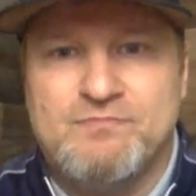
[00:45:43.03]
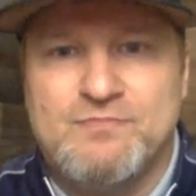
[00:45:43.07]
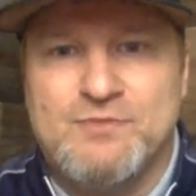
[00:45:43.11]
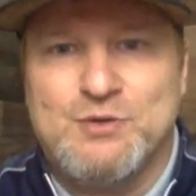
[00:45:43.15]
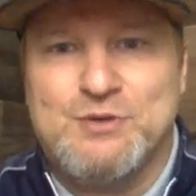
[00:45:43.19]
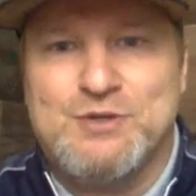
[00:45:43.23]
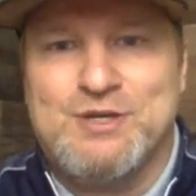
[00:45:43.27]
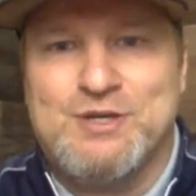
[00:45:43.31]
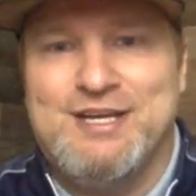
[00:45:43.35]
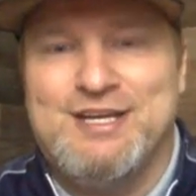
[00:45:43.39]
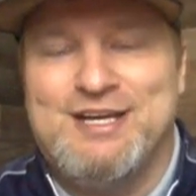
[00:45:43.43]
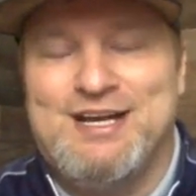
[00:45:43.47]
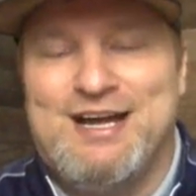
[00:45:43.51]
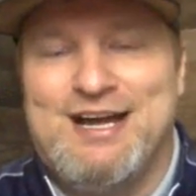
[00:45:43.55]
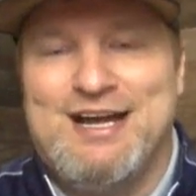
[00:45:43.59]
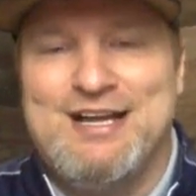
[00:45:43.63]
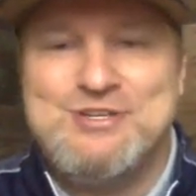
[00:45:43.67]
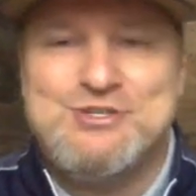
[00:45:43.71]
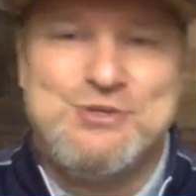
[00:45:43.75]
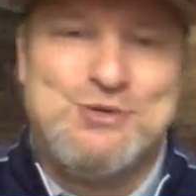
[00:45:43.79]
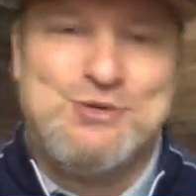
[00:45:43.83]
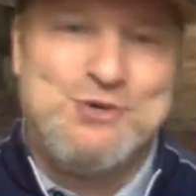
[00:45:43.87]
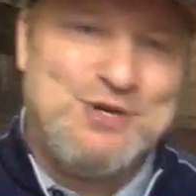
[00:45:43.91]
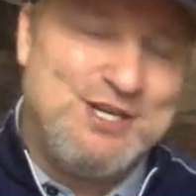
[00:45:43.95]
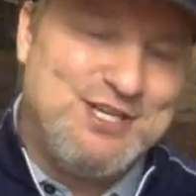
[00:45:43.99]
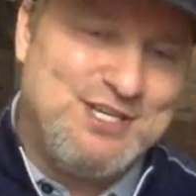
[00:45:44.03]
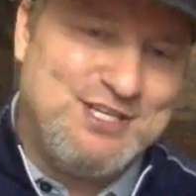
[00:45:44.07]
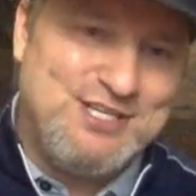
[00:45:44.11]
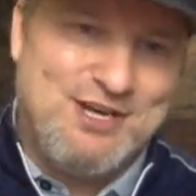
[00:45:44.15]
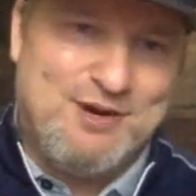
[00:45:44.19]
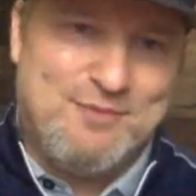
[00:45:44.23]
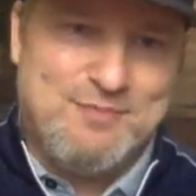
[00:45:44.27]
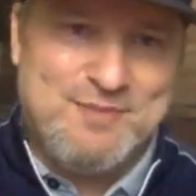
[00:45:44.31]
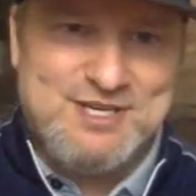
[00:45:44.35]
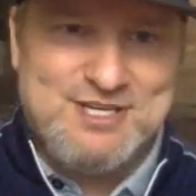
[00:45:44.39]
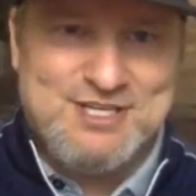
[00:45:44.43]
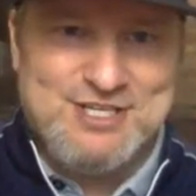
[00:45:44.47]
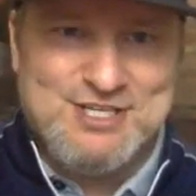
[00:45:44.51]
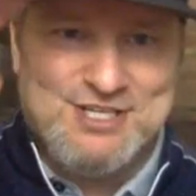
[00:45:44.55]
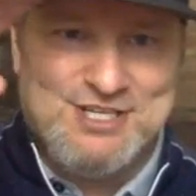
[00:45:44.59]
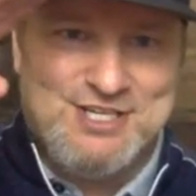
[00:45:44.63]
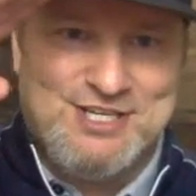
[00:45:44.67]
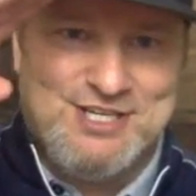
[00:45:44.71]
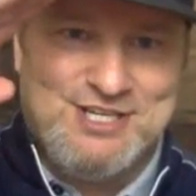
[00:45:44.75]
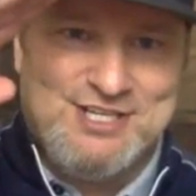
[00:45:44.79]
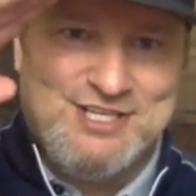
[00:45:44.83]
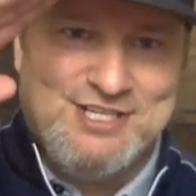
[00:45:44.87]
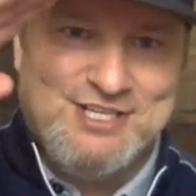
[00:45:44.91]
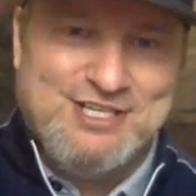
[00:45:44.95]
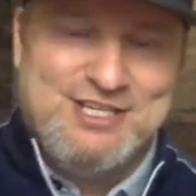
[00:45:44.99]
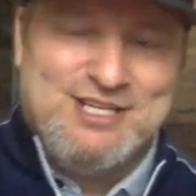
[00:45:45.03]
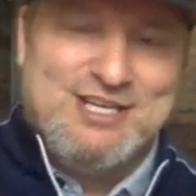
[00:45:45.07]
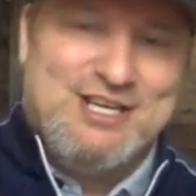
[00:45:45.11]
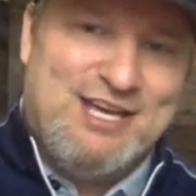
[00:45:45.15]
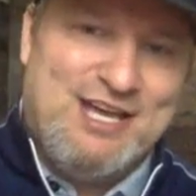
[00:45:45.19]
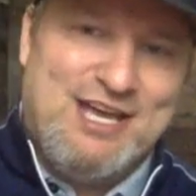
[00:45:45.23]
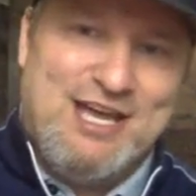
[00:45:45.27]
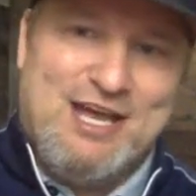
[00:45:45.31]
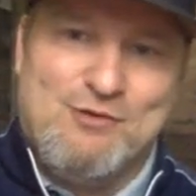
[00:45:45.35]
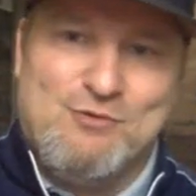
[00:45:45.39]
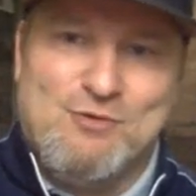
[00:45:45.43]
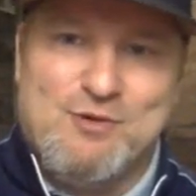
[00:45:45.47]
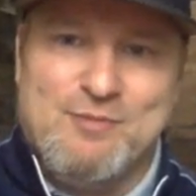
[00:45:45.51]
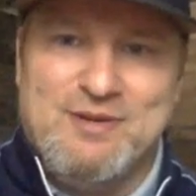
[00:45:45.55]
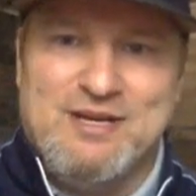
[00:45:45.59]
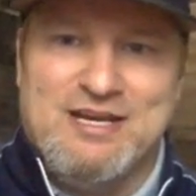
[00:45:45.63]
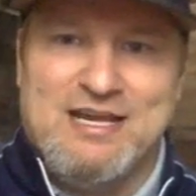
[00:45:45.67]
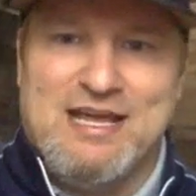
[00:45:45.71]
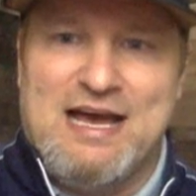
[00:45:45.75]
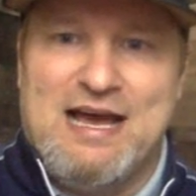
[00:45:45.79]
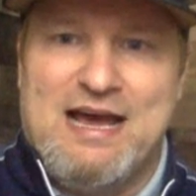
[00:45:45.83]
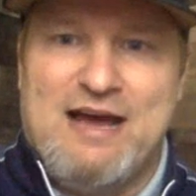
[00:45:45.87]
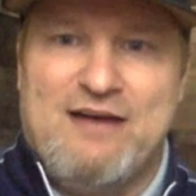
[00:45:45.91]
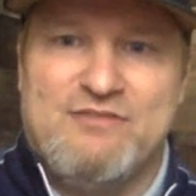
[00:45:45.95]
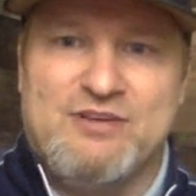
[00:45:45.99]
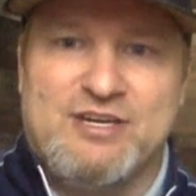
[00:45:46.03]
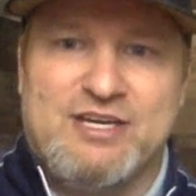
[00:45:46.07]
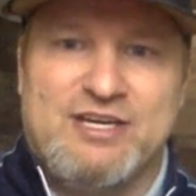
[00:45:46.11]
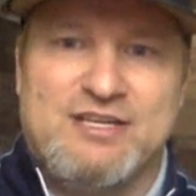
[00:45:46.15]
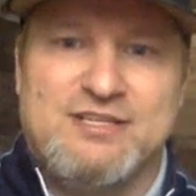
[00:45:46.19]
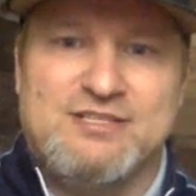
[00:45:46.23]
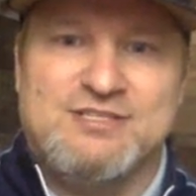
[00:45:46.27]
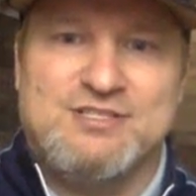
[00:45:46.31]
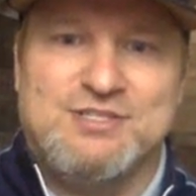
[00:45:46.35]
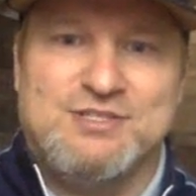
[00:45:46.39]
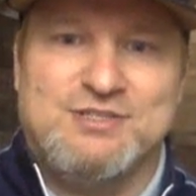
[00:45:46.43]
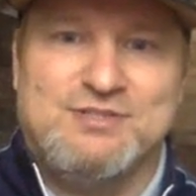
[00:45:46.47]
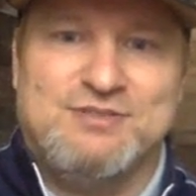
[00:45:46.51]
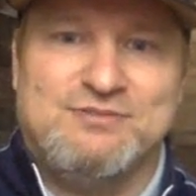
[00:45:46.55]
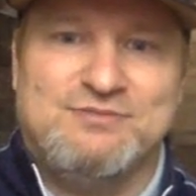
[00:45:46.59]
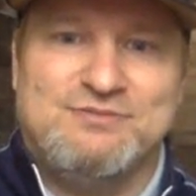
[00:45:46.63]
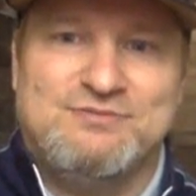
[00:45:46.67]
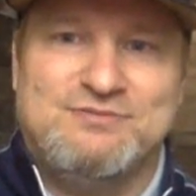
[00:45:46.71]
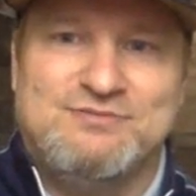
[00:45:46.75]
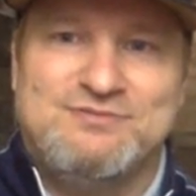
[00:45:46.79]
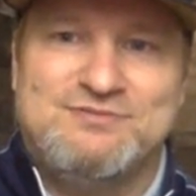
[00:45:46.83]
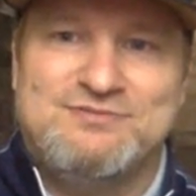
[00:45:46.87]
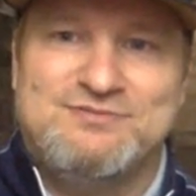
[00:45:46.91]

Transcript: Okay, I enjoyed it. Y'all be good, and we'll be live again soon.